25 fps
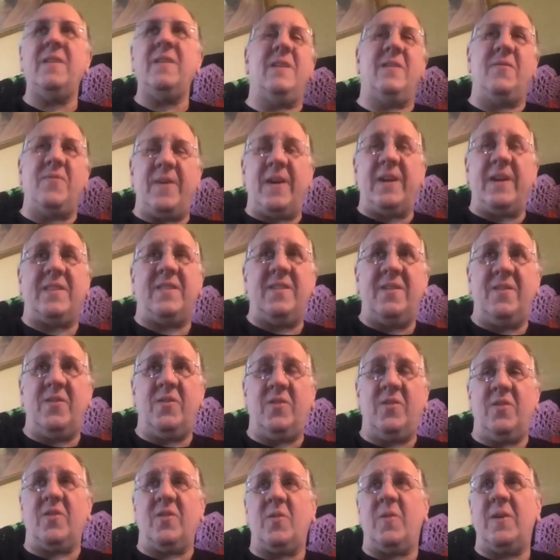fact,
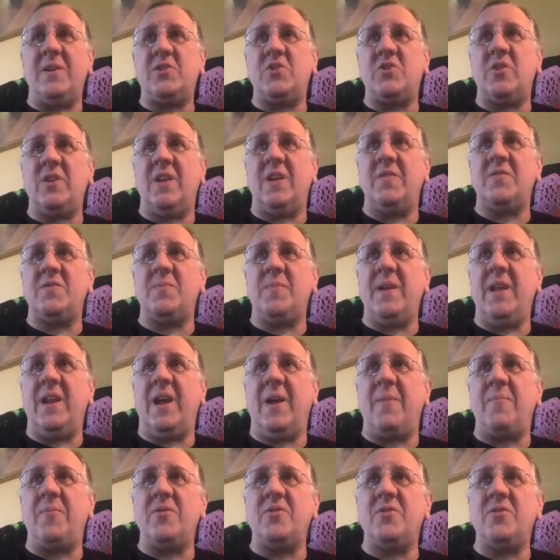your question gives me an
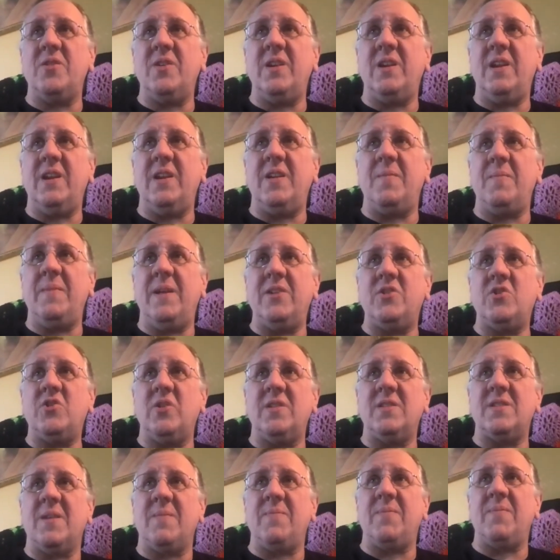opportunity to
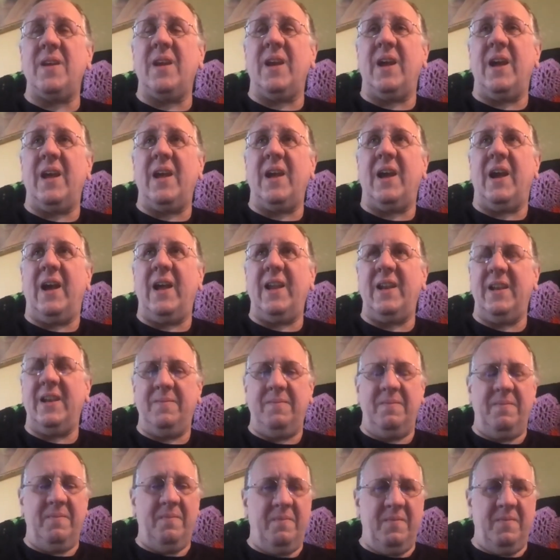mention something I
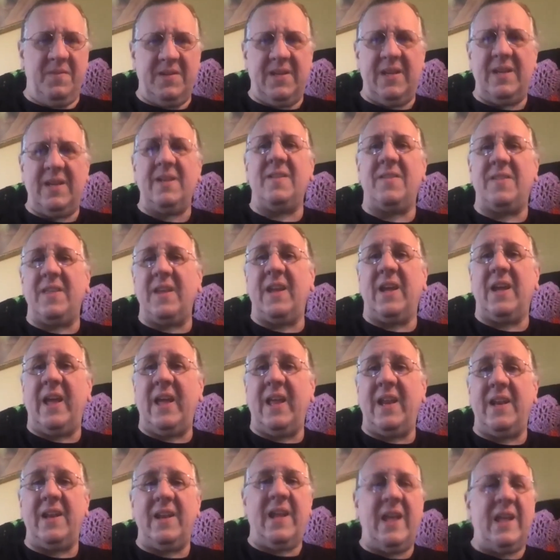didn't think
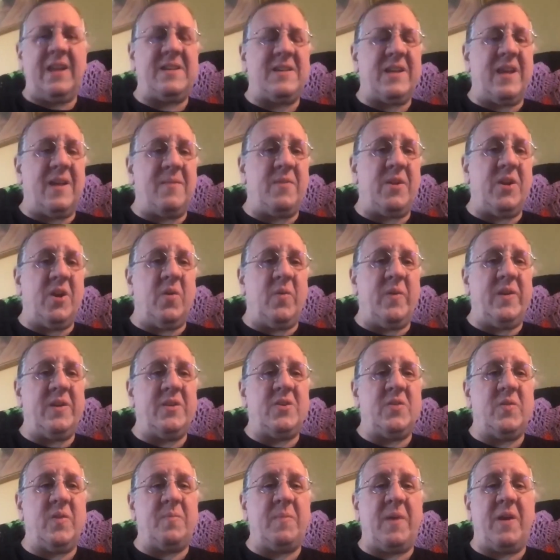I had time to go
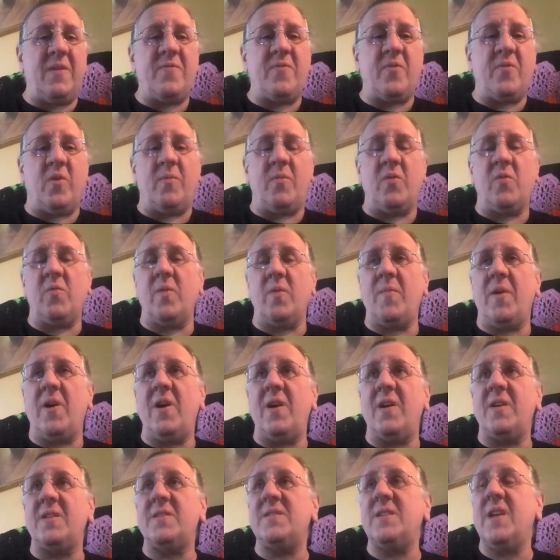into in my formal
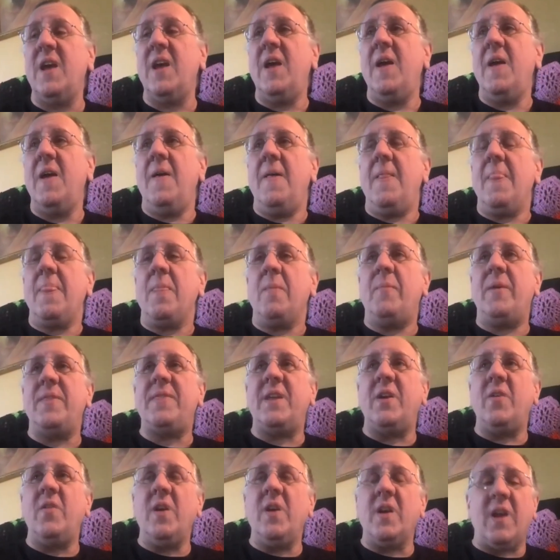remarks. But
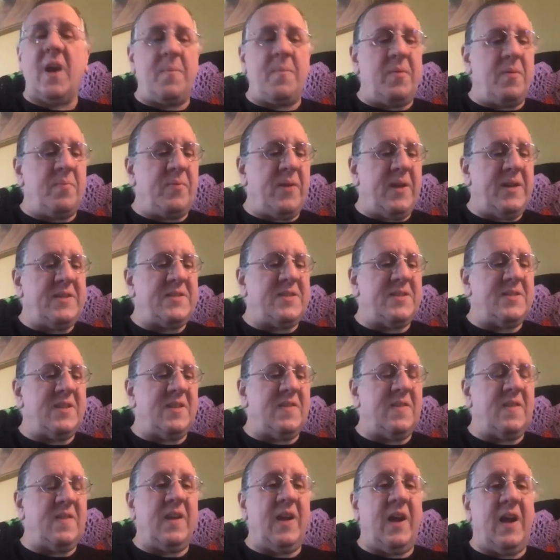there are a couple places
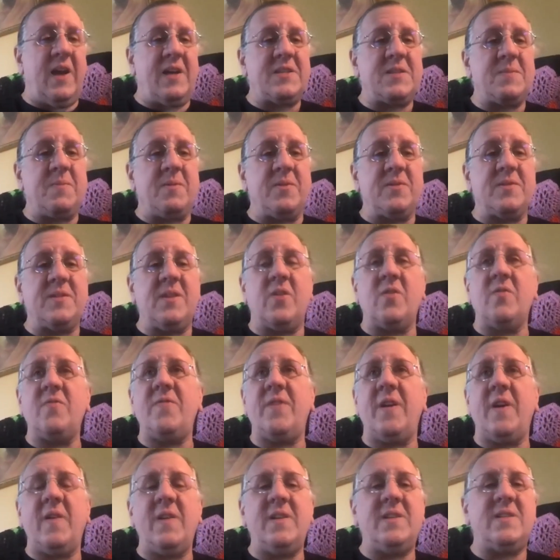in the Gospels that are
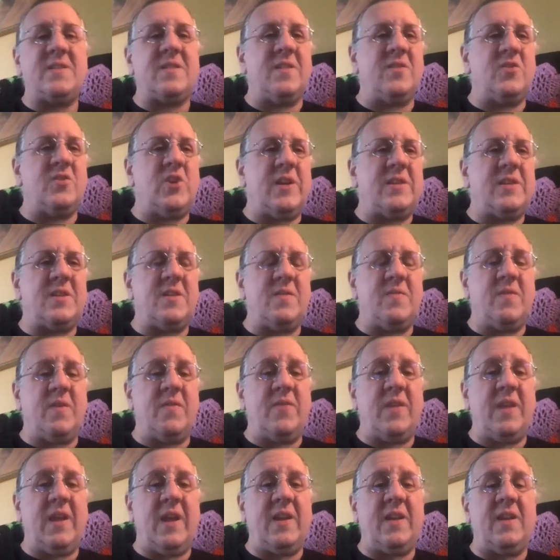very suggestive
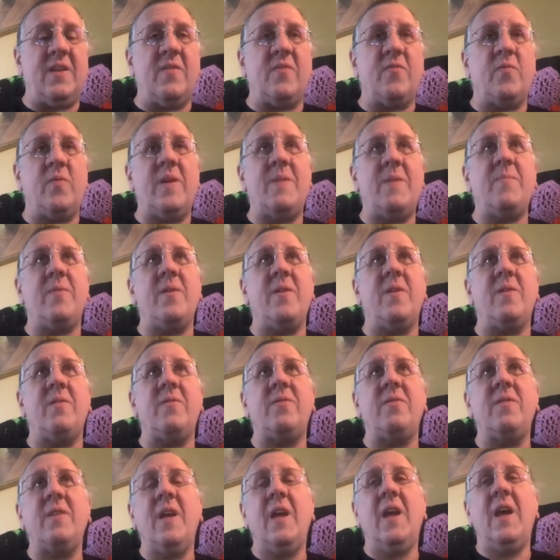of the idea of
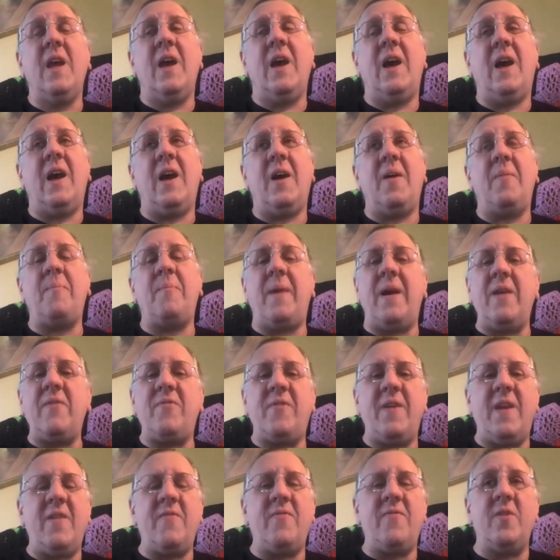rebirth. My
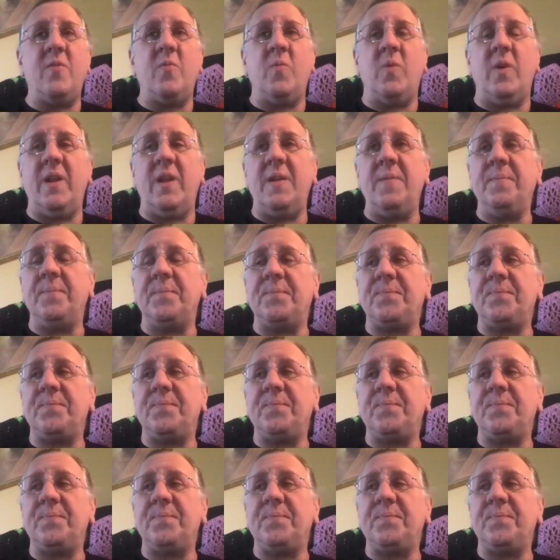favorite one